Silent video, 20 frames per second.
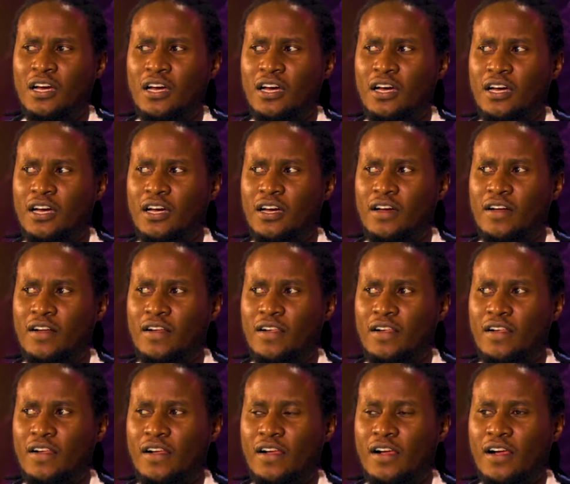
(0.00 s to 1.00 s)

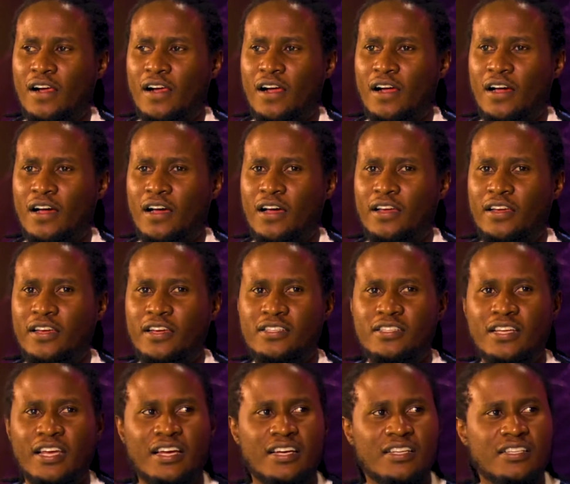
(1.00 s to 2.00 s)
I
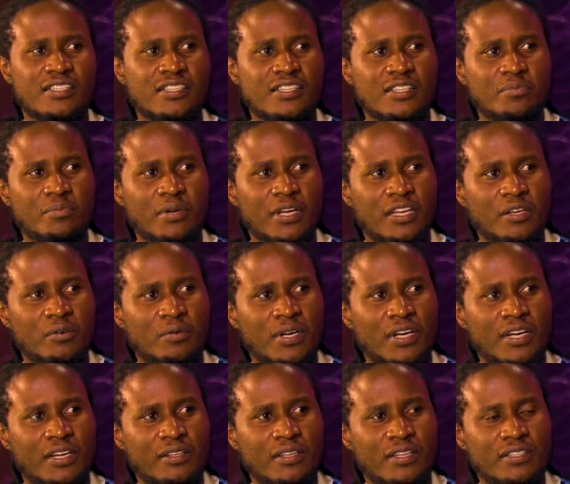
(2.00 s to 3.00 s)
guess I can sleep
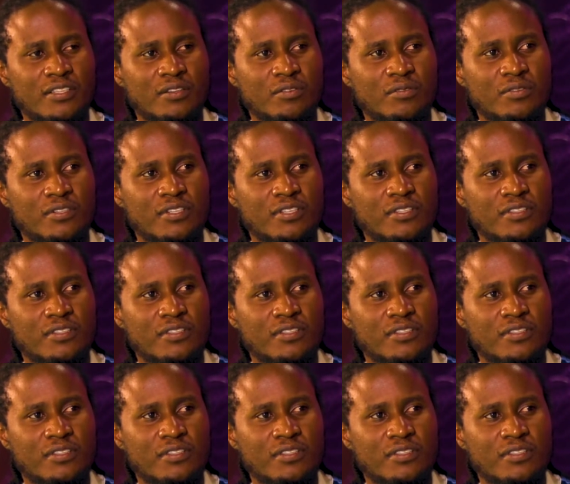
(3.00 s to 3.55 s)
anywhere. That's a